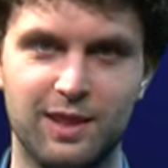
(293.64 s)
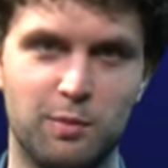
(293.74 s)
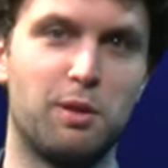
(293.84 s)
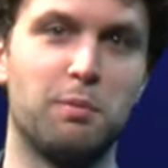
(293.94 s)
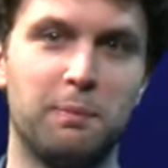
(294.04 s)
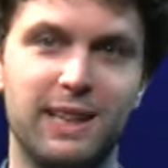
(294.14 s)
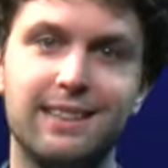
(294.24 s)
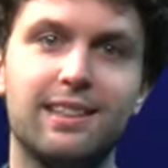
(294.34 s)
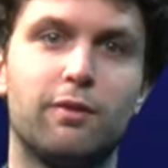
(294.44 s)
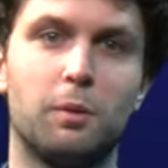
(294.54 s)
The
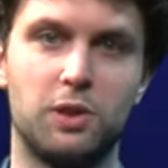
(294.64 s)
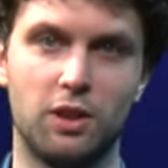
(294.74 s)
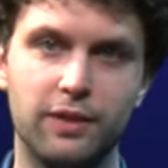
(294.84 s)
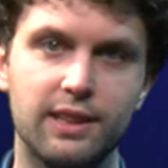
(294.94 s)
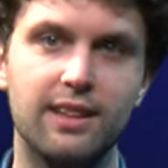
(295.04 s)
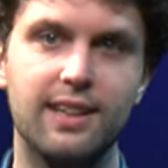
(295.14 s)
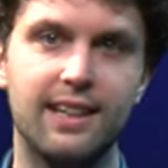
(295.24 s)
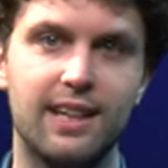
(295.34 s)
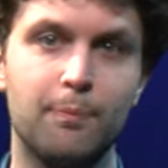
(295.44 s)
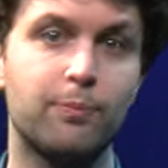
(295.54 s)
probability of observing the
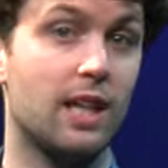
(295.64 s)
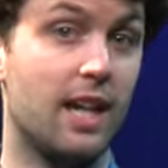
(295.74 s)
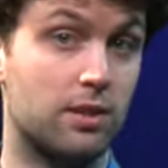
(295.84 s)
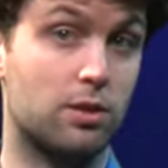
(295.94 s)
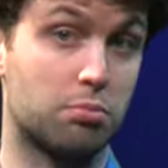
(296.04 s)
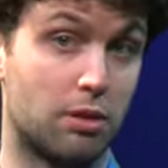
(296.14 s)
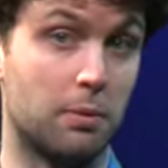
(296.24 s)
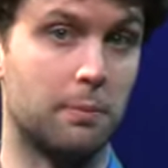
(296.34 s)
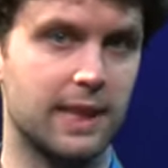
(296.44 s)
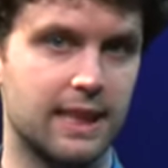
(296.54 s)
data is the
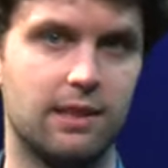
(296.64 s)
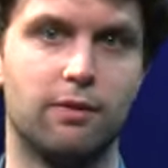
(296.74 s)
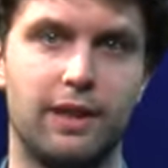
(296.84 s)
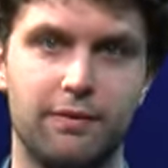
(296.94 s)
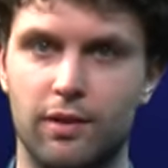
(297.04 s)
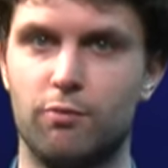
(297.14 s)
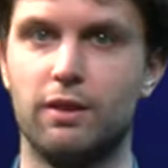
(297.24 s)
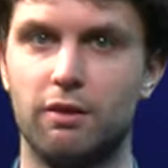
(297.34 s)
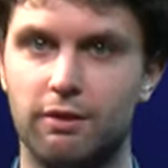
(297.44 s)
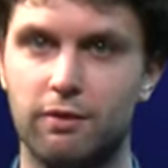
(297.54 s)
probability of having
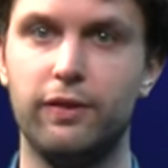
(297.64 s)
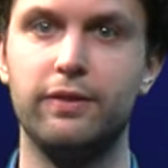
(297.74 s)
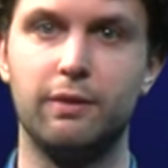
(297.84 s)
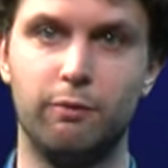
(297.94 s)
150